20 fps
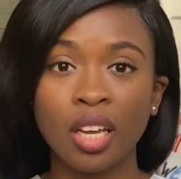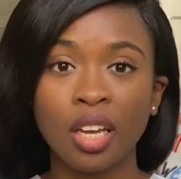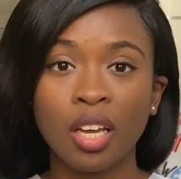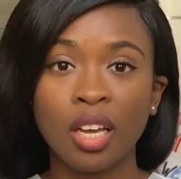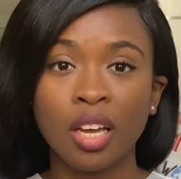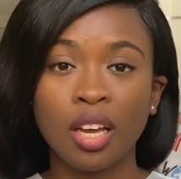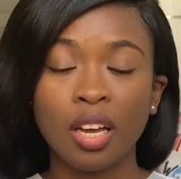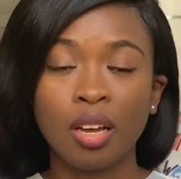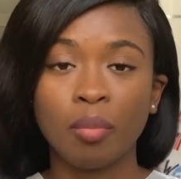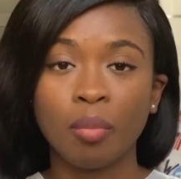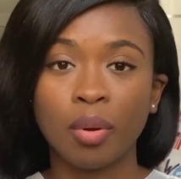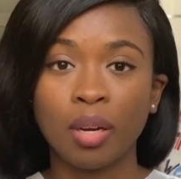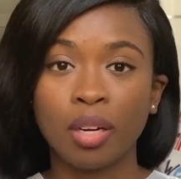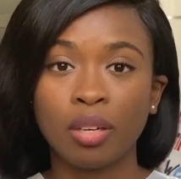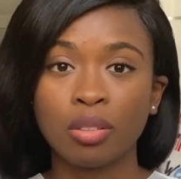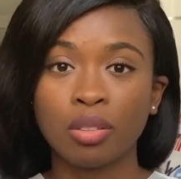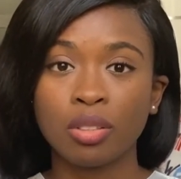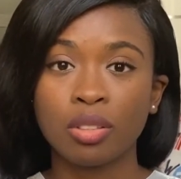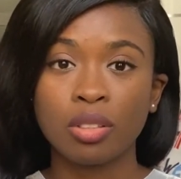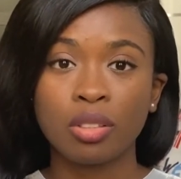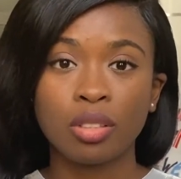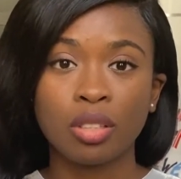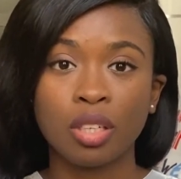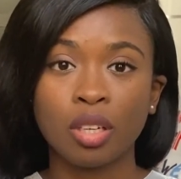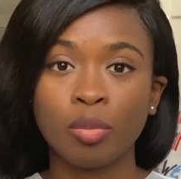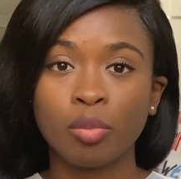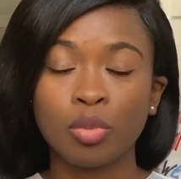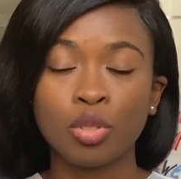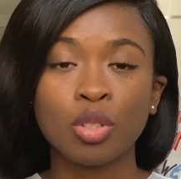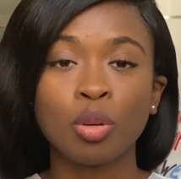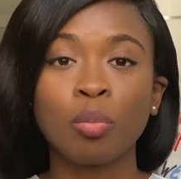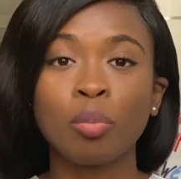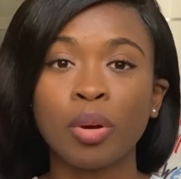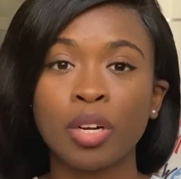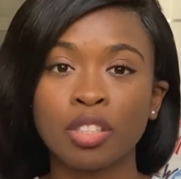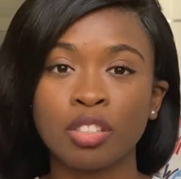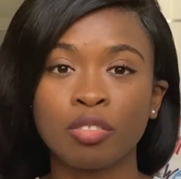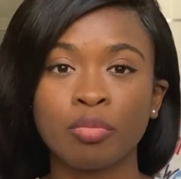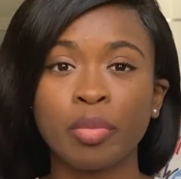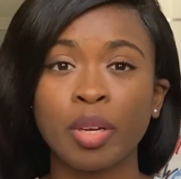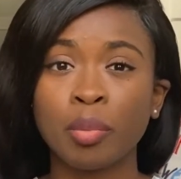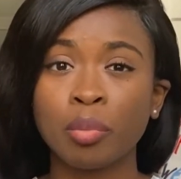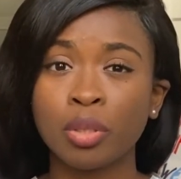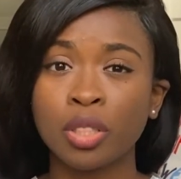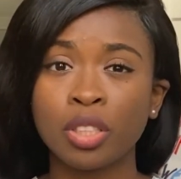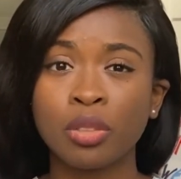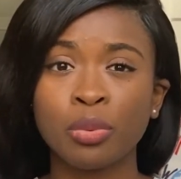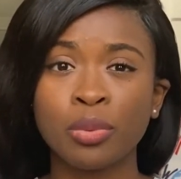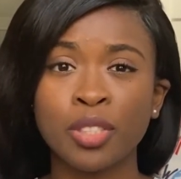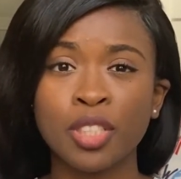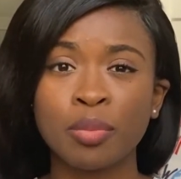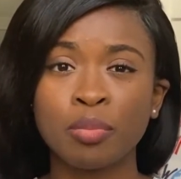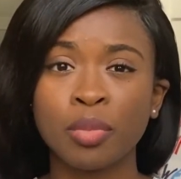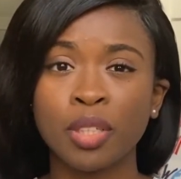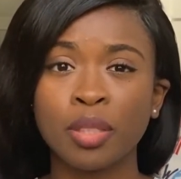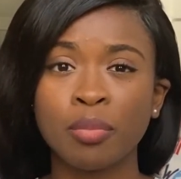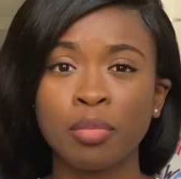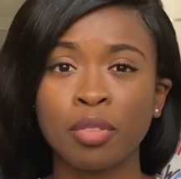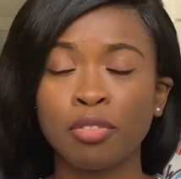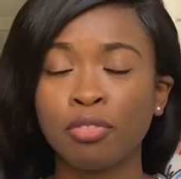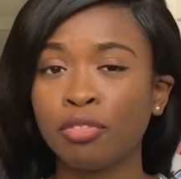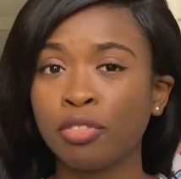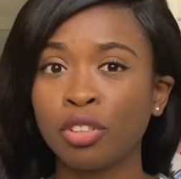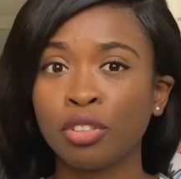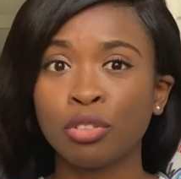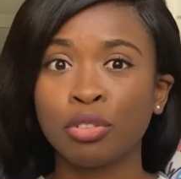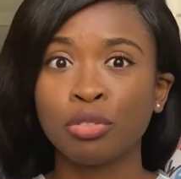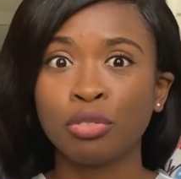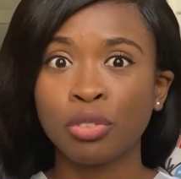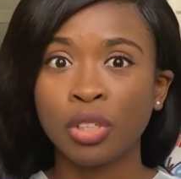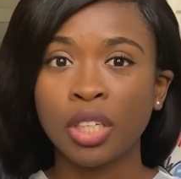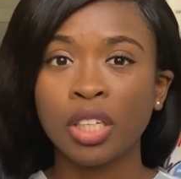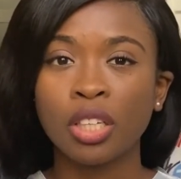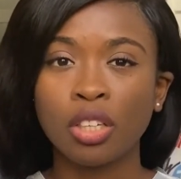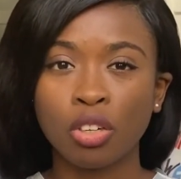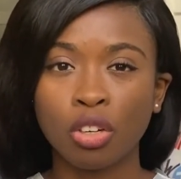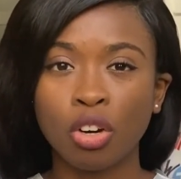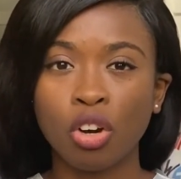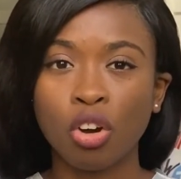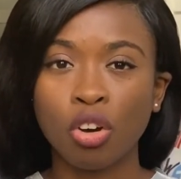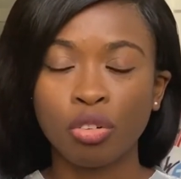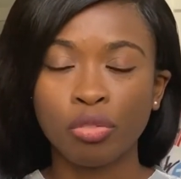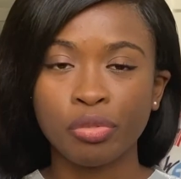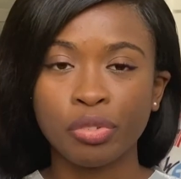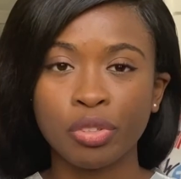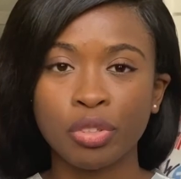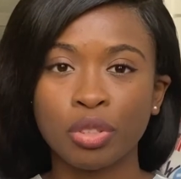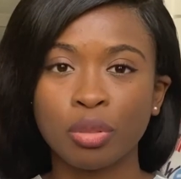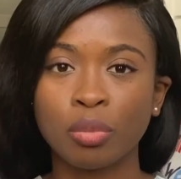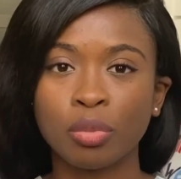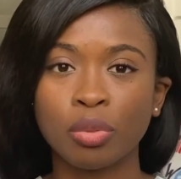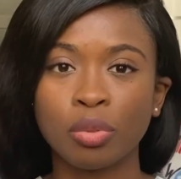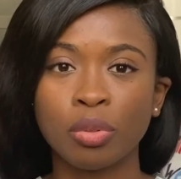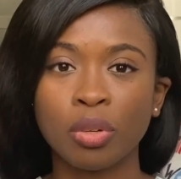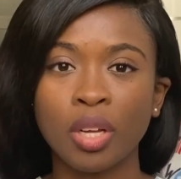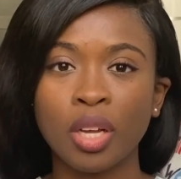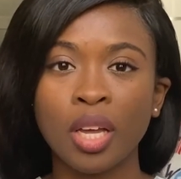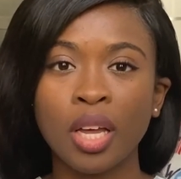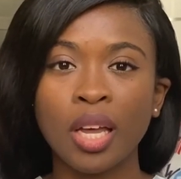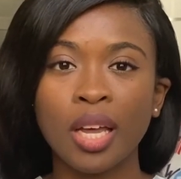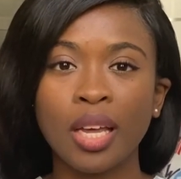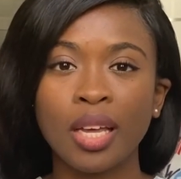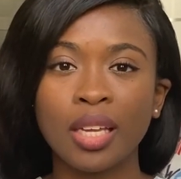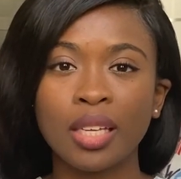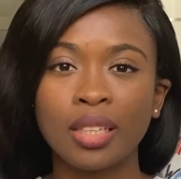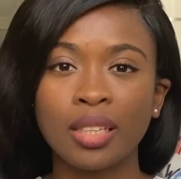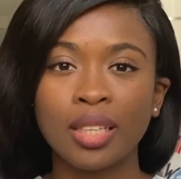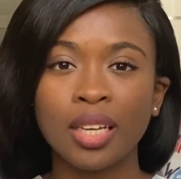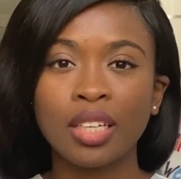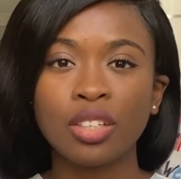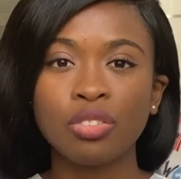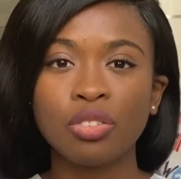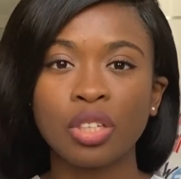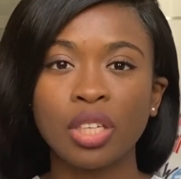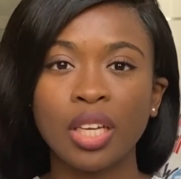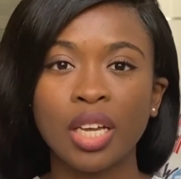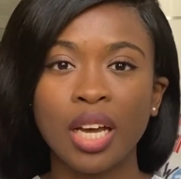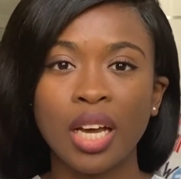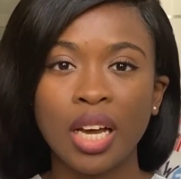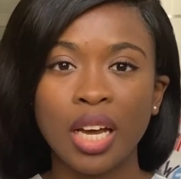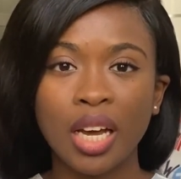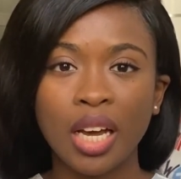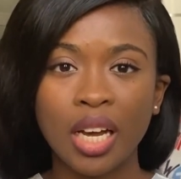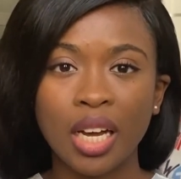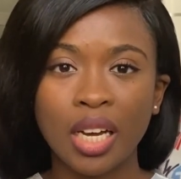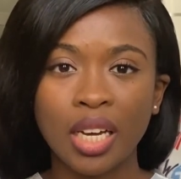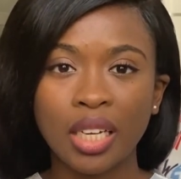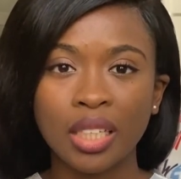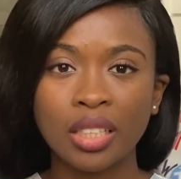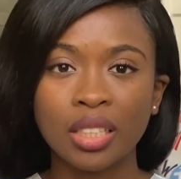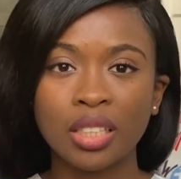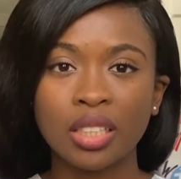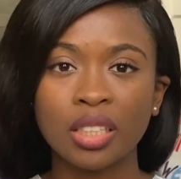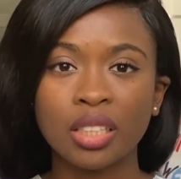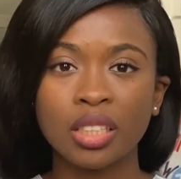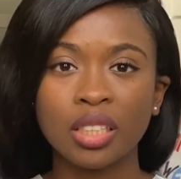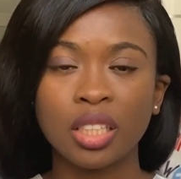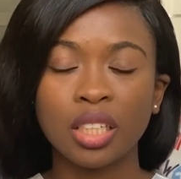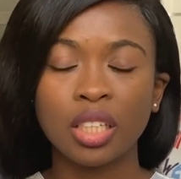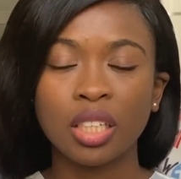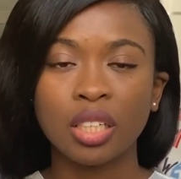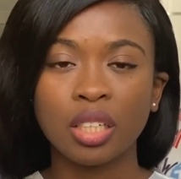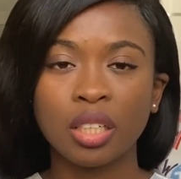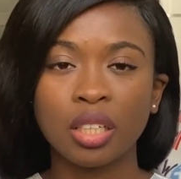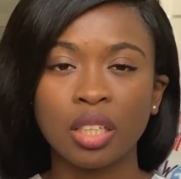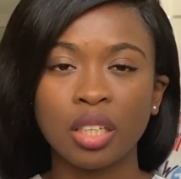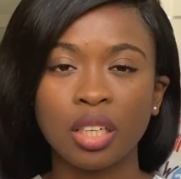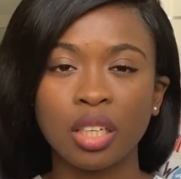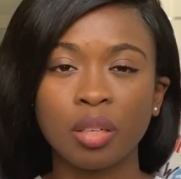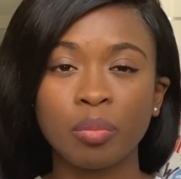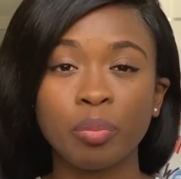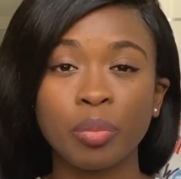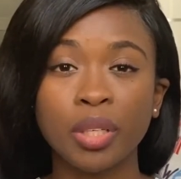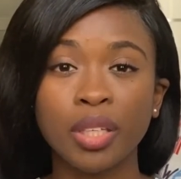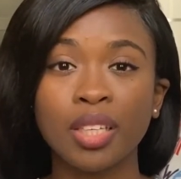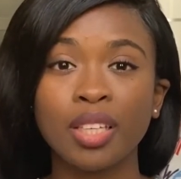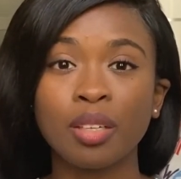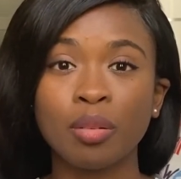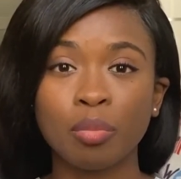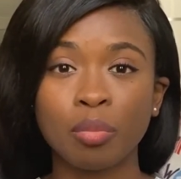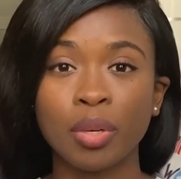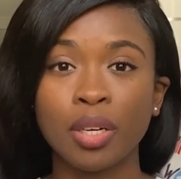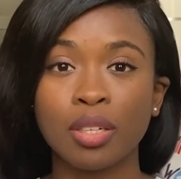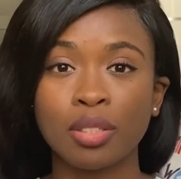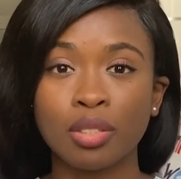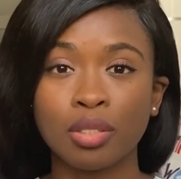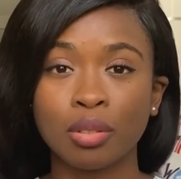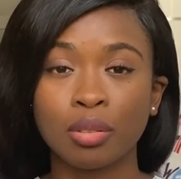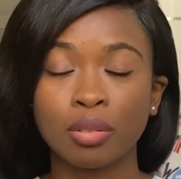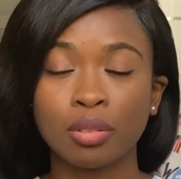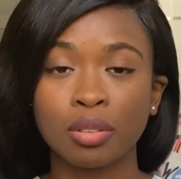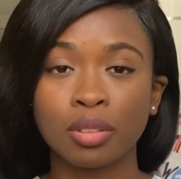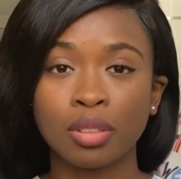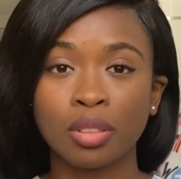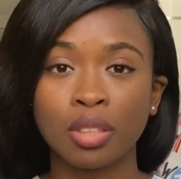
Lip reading: about some part of my body, which made me feel really uncomfortable, and that really had a big impact on